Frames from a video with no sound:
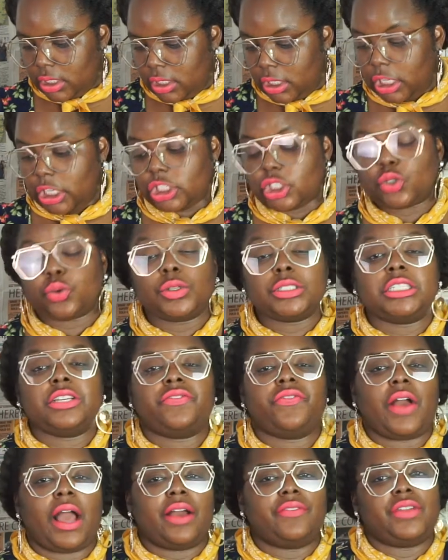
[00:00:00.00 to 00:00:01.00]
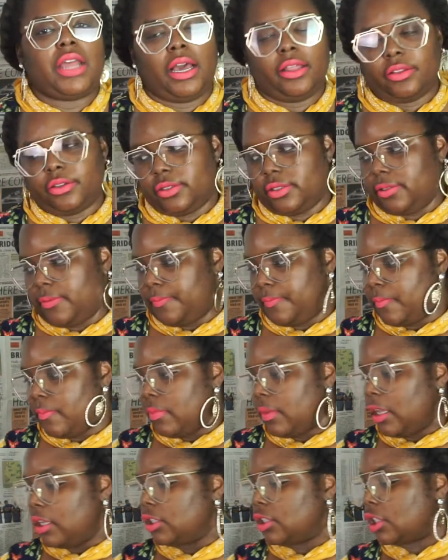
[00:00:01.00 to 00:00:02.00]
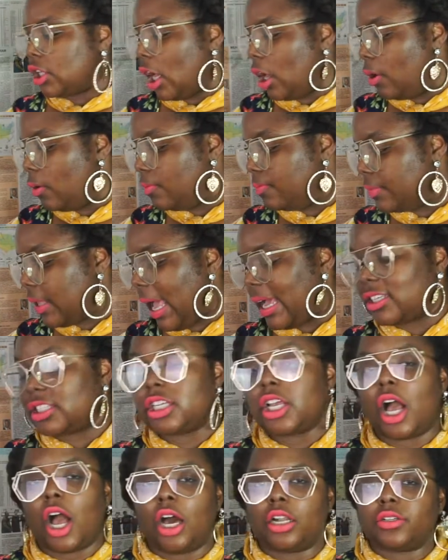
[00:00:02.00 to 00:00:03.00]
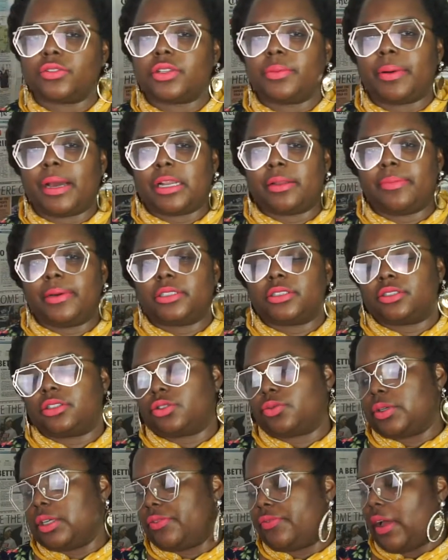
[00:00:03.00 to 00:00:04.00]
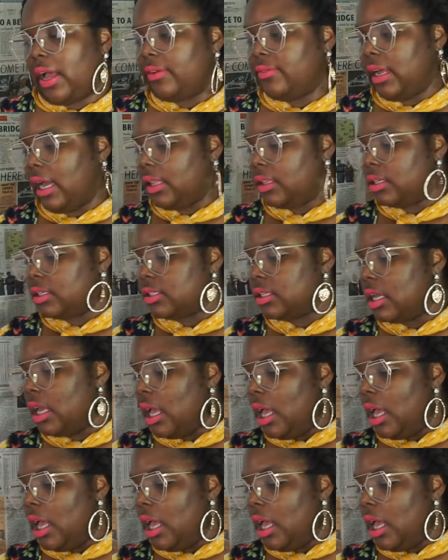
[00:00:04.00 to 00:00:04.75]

it's $25. So actually all of the body butters are $25.